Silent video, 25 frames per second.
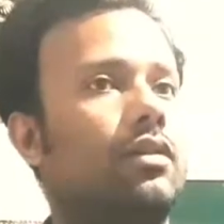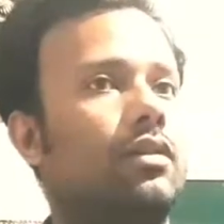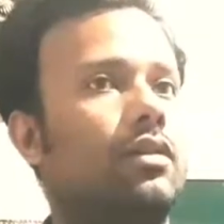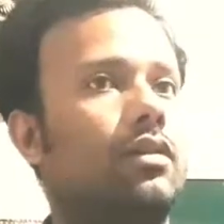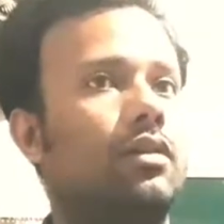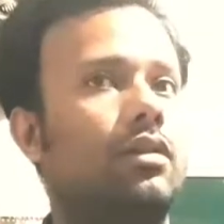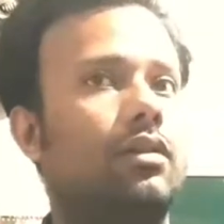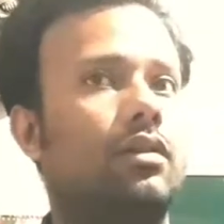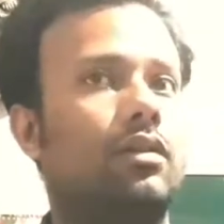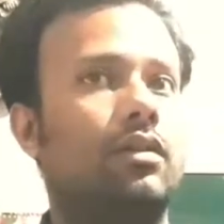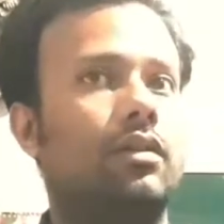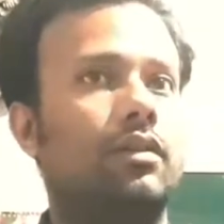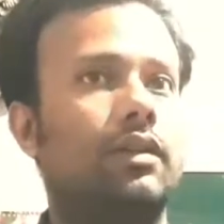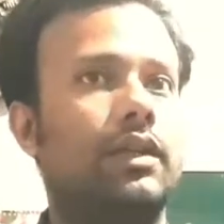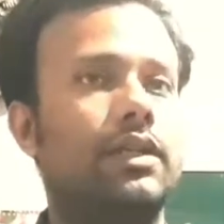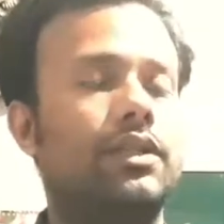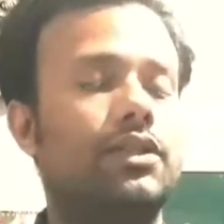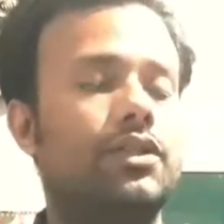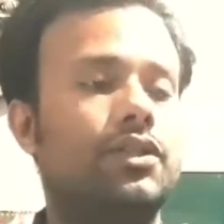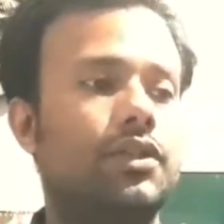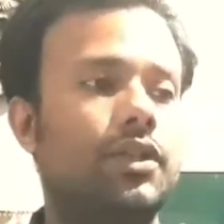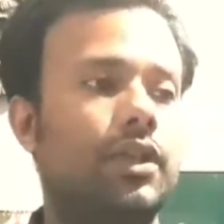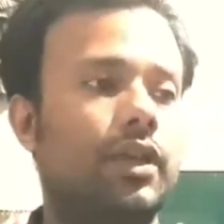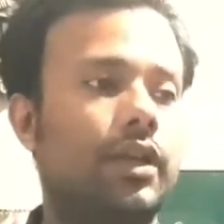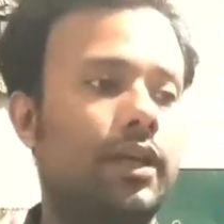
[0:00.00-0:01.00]

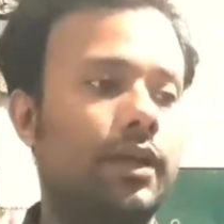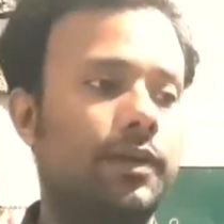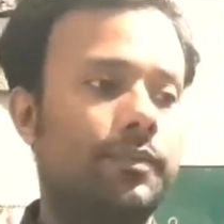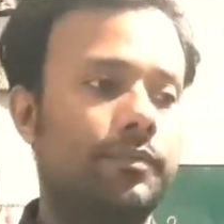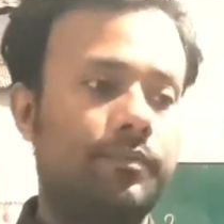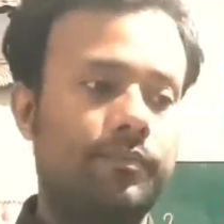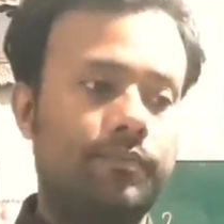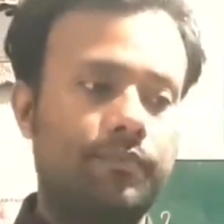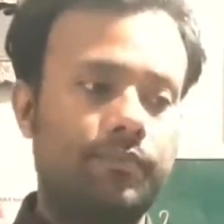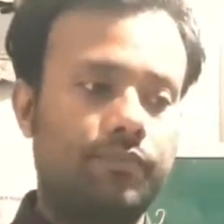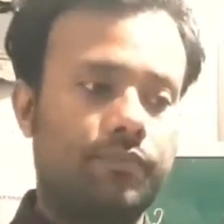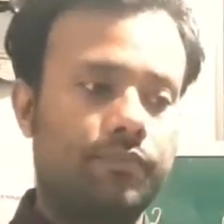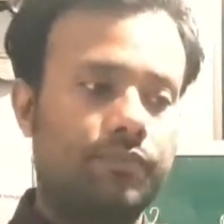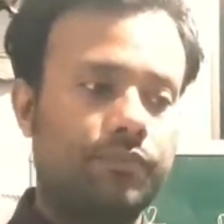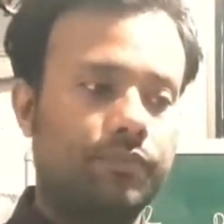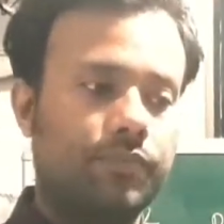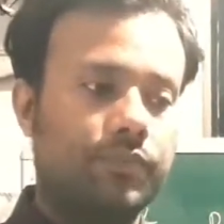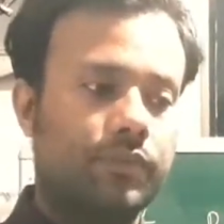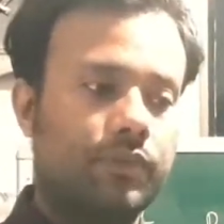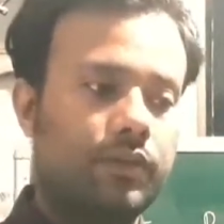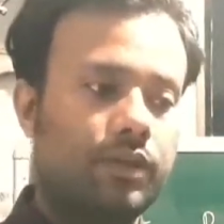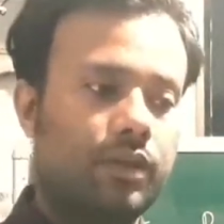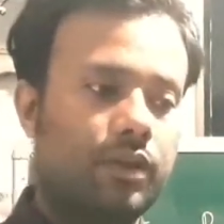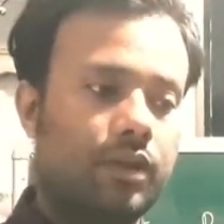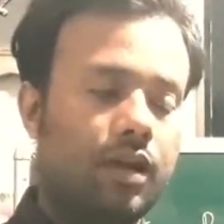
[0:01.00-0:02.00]
let's say
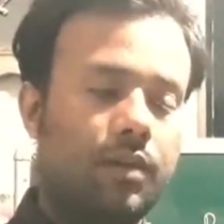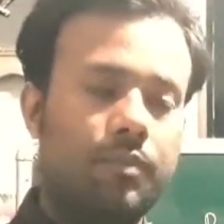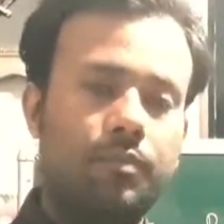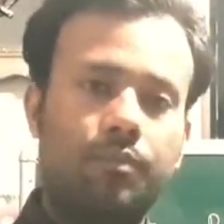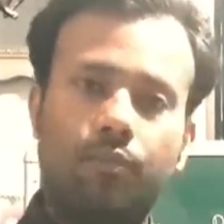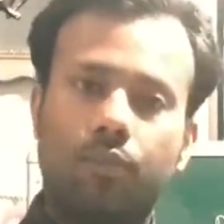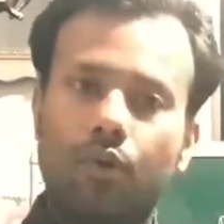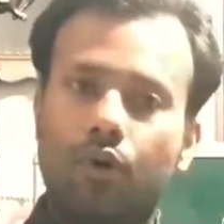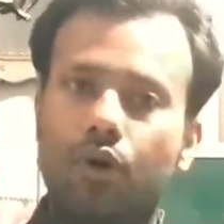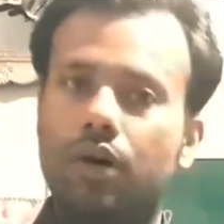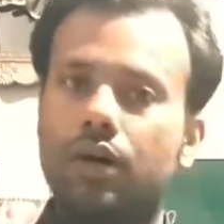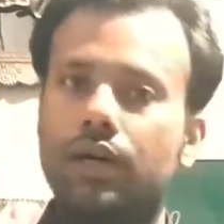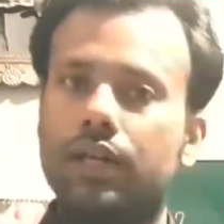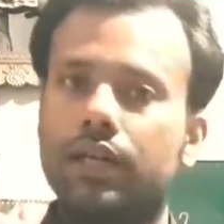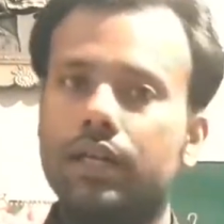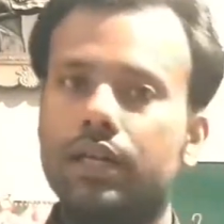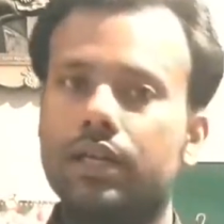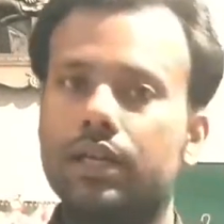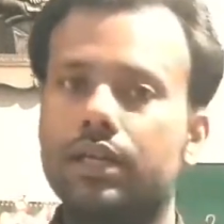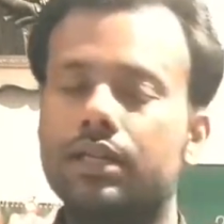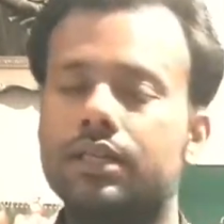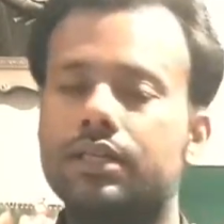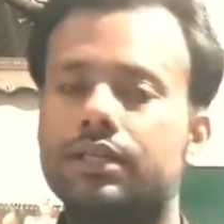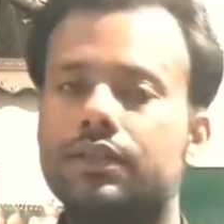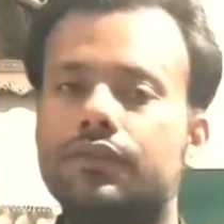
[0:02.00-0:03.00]
a
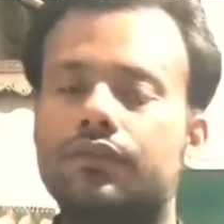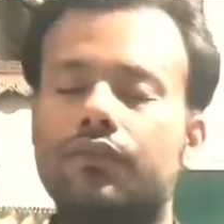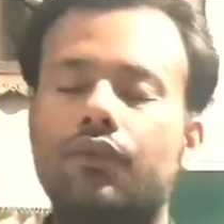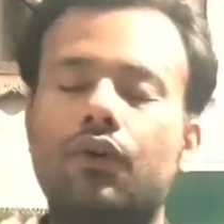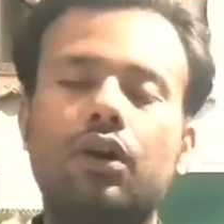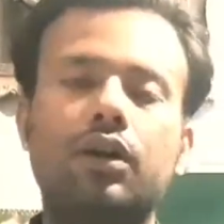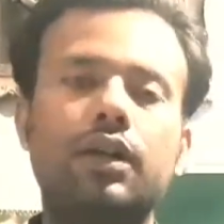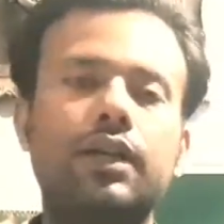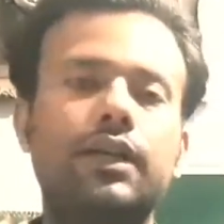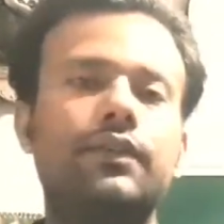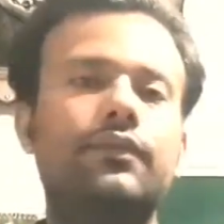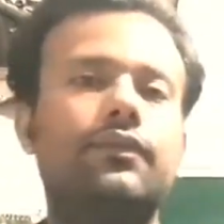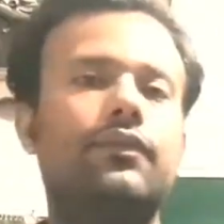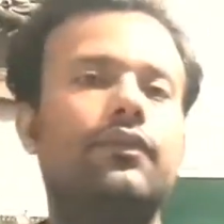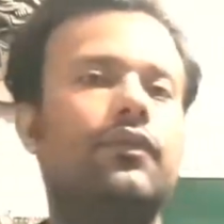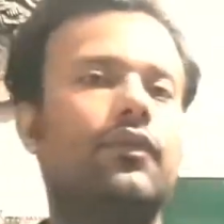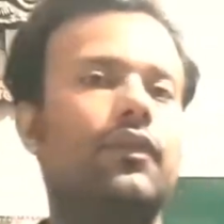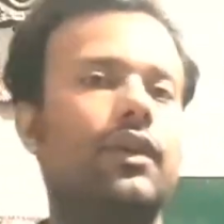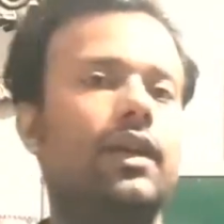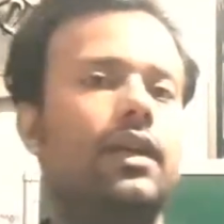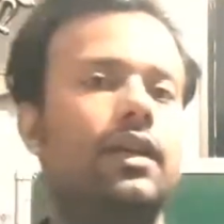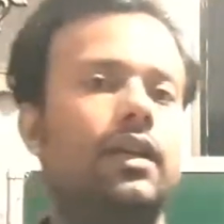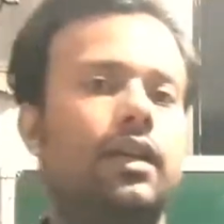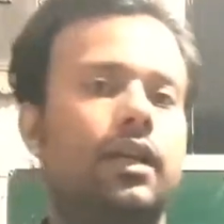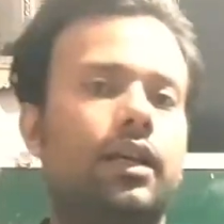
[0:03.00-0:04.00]
body is falling
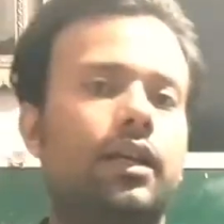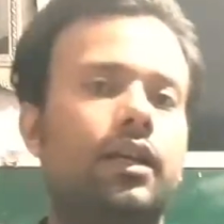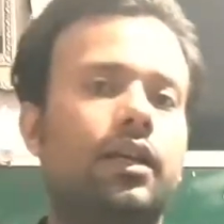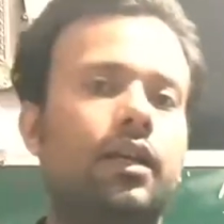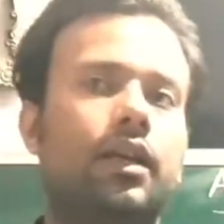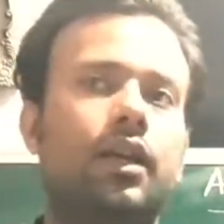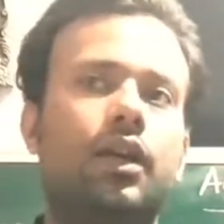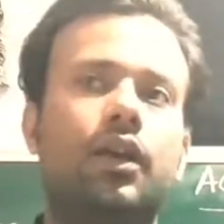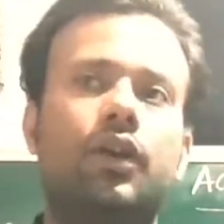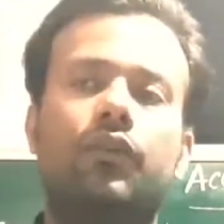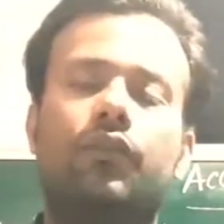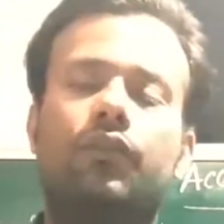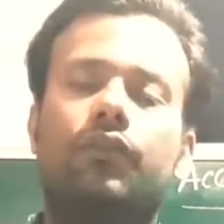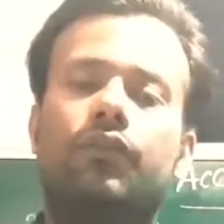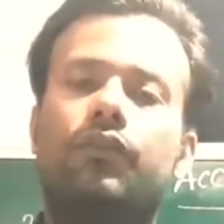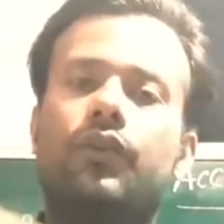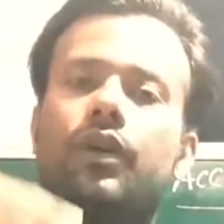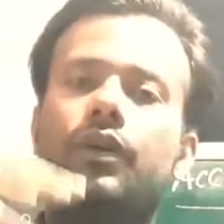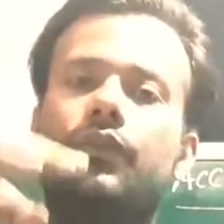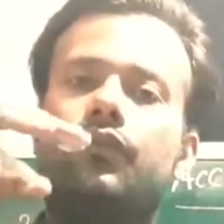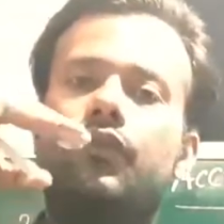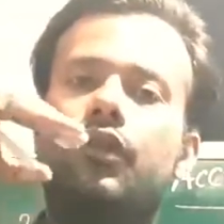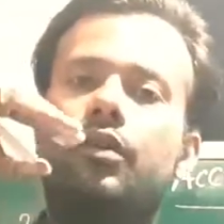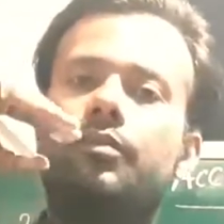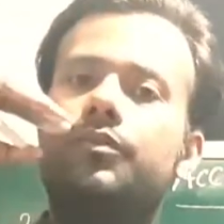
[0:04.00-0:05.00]
freely
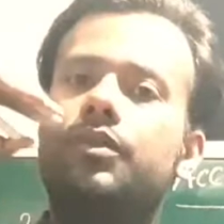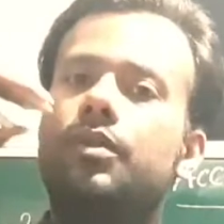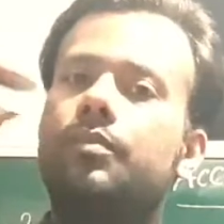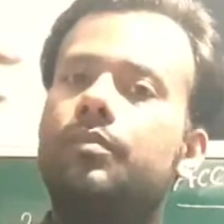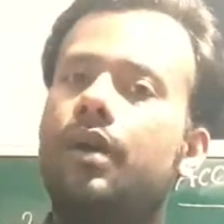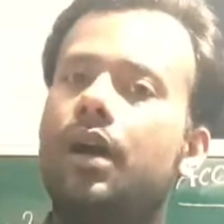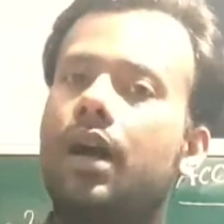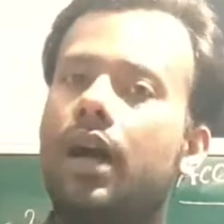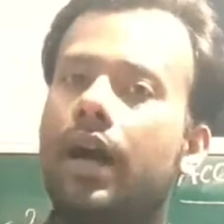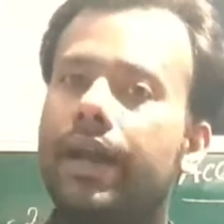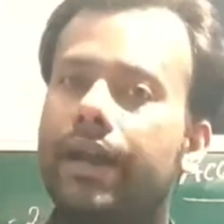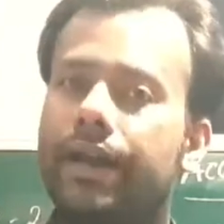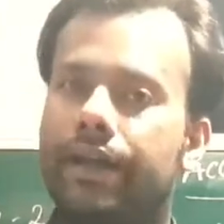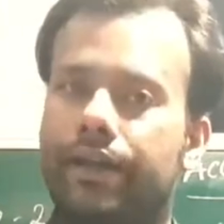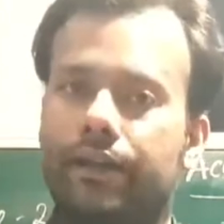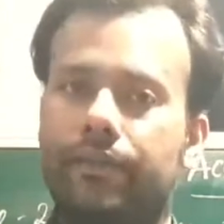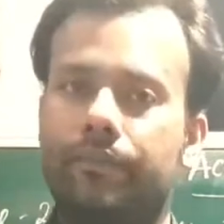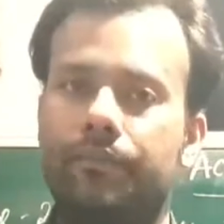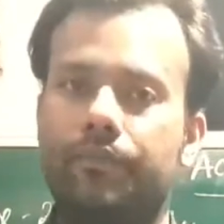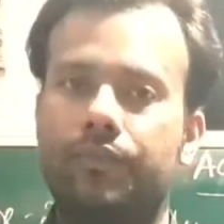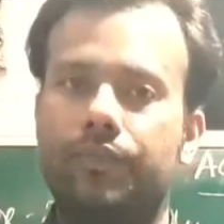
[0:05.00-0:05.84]
from some height,